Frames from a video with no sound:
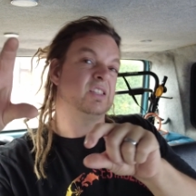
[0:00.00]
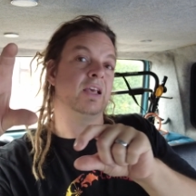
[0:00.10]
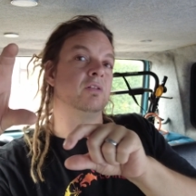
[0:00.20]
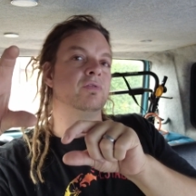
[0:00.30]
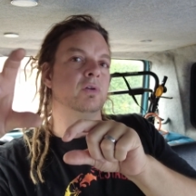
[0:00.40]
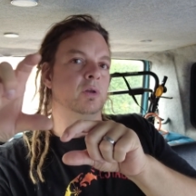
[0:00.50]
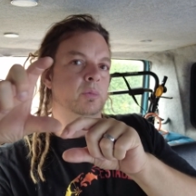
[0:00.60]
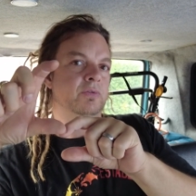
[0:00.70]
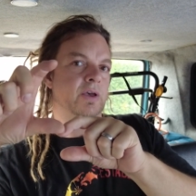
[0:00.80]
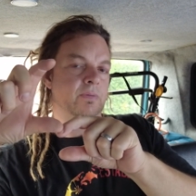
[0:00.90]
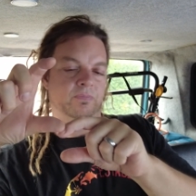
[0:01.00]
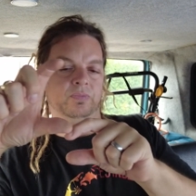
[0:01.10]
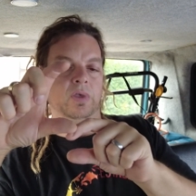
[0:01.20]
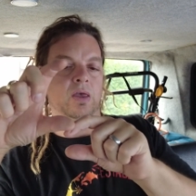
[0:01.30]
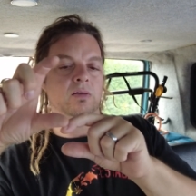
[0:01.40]
stale fuel above it.
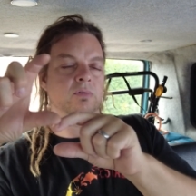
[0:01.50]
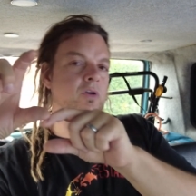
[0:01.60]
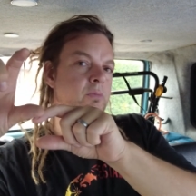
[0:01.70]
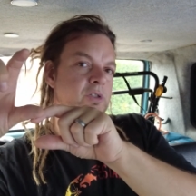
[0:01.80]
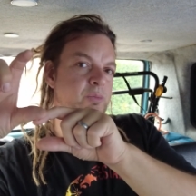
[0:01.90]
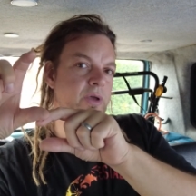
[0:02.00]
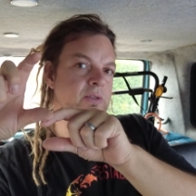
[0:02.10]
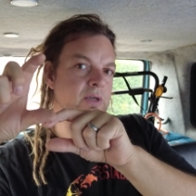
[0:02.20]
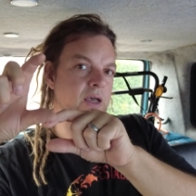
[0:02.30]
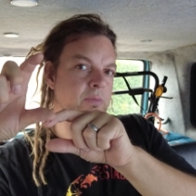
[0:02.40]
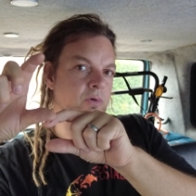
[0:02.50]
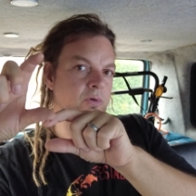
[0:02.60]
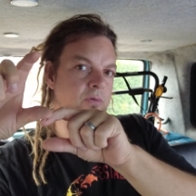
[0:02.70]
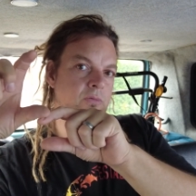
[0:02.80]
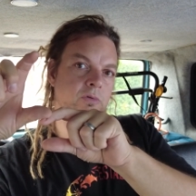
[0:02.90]
And you come springtime,
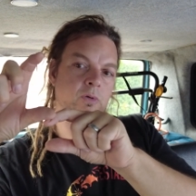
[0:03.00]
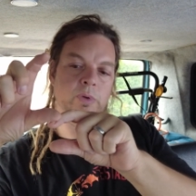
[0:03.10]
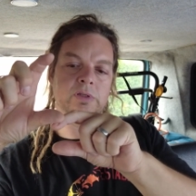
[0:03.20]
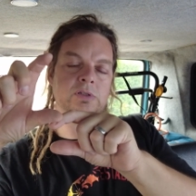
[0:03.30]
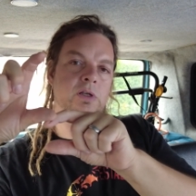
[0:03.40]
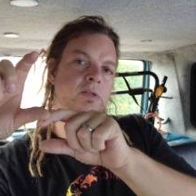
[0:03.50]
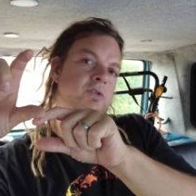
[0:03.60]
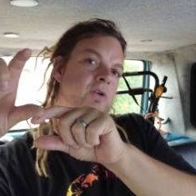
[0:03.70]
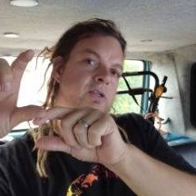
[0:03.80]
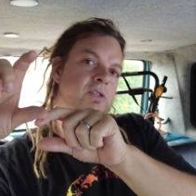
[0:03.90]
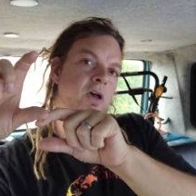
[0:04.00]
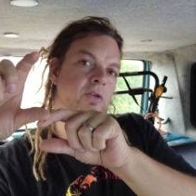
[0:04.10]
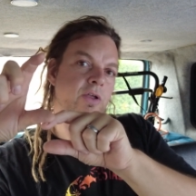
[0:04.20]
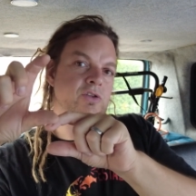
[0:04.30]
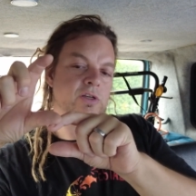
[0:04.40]
or come when you start, try and
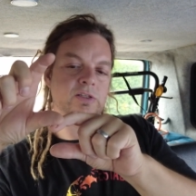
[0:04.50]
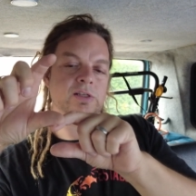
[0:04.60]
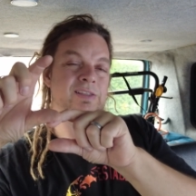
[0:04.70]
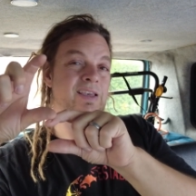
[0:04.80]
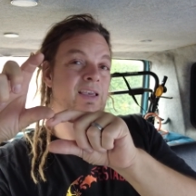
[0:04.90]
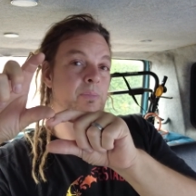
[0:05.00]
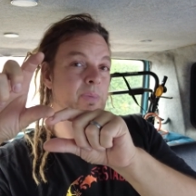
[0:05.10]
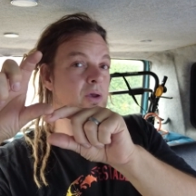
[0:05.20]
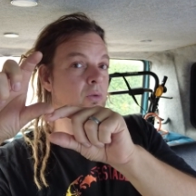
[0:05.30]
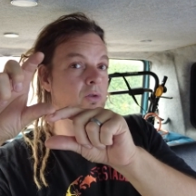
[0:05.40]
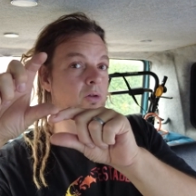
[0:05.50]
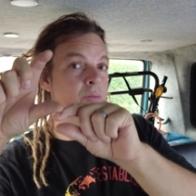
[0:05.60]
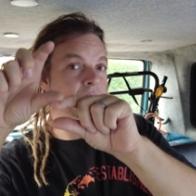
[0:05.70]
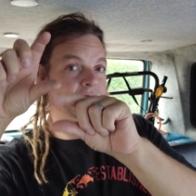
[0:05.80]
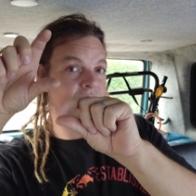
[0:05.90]
start your engine, it's going to take a big old
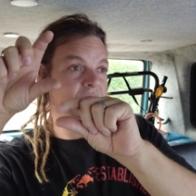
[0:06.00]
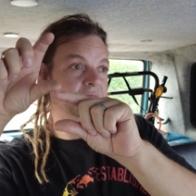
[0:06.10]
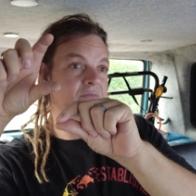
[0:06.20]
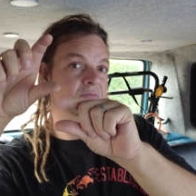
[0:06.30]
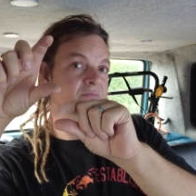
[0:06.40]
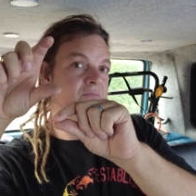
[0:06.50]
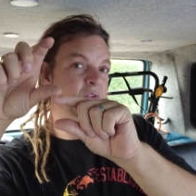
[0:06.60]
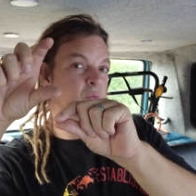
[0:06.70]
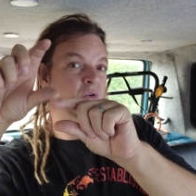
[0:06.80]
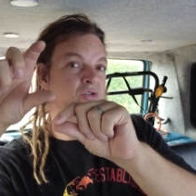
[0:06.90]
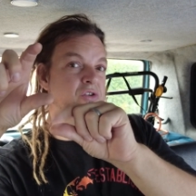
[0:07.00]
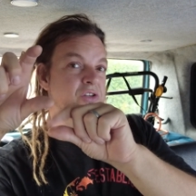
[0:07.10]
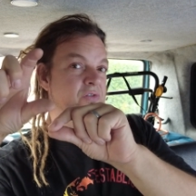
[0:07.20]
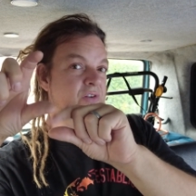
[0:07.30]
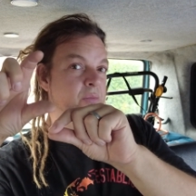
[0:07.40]
gulp of the watery
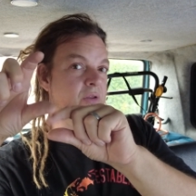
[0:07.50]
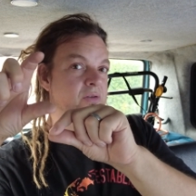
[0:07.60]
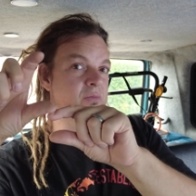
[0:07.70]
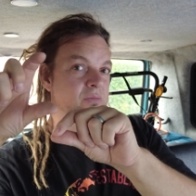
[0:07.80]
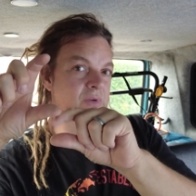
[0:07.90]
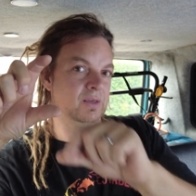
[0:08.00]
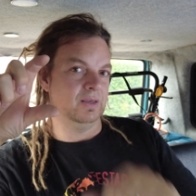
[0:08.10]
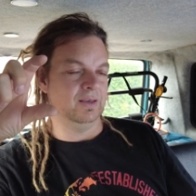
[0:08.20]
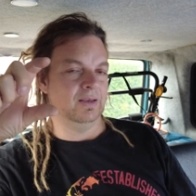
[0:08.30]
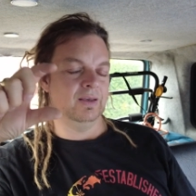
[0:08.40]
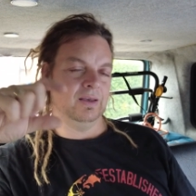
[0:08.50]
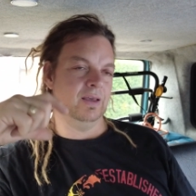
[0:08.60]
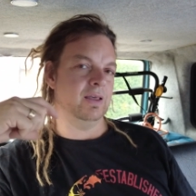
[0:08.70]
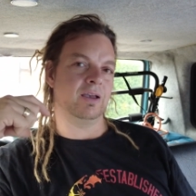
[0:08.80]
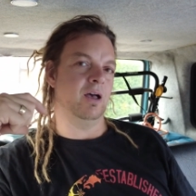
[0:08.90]
stuff at the bottom
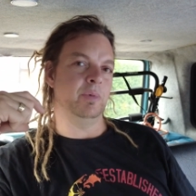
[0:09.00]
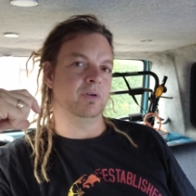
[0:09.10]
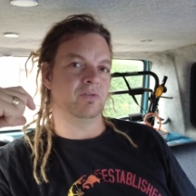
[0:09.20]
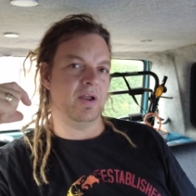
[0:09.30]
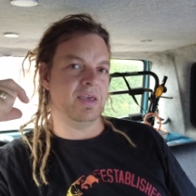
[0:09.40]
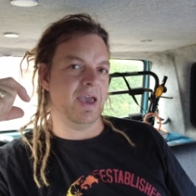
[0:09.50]
and that can't be good for